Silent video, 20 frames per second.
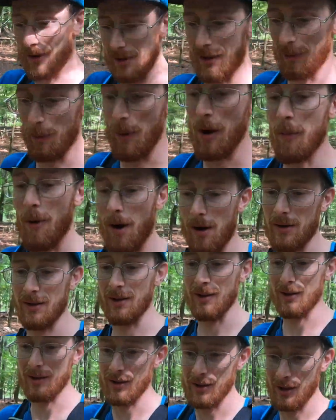and
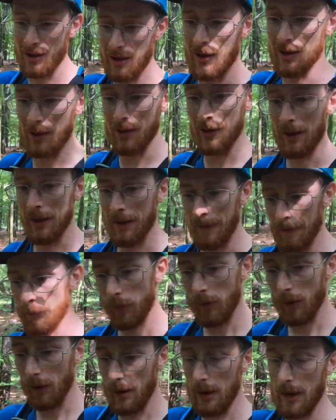mailboxes.
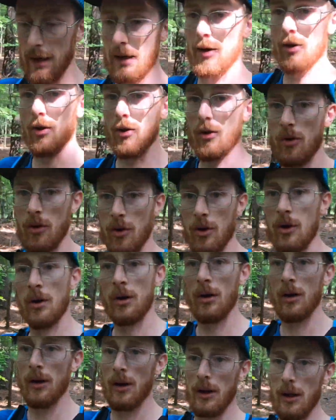Anywho,
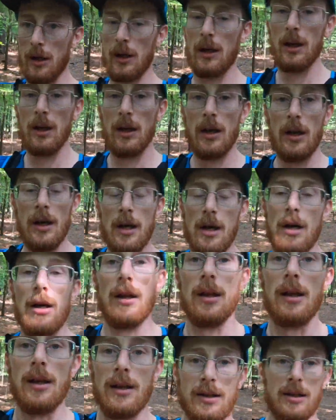
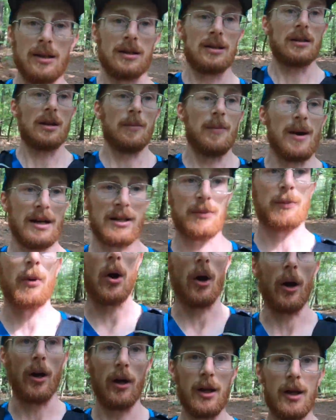this is the best
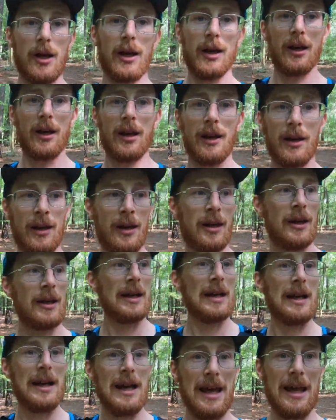part,
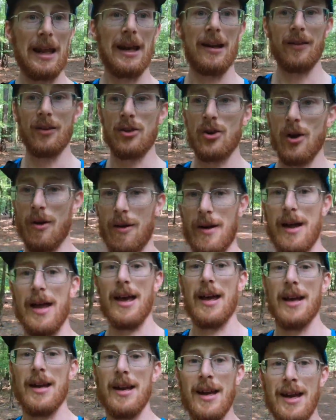hitting the
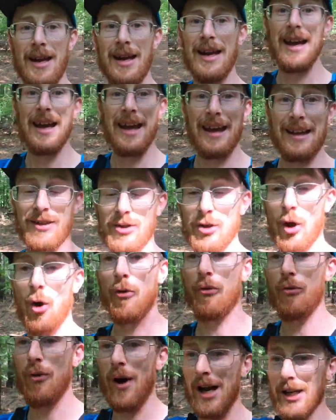trailhead. It's so
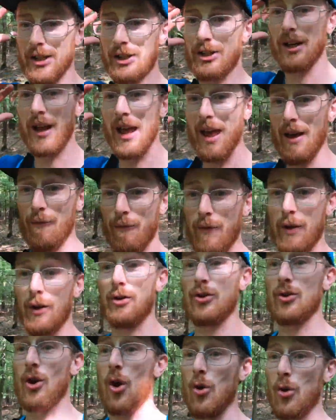fresh, it feels
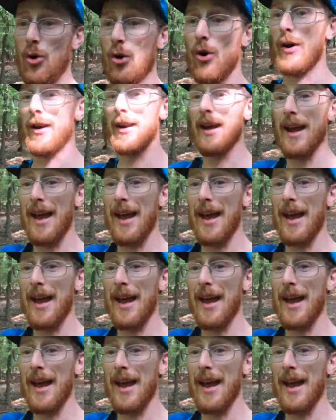so good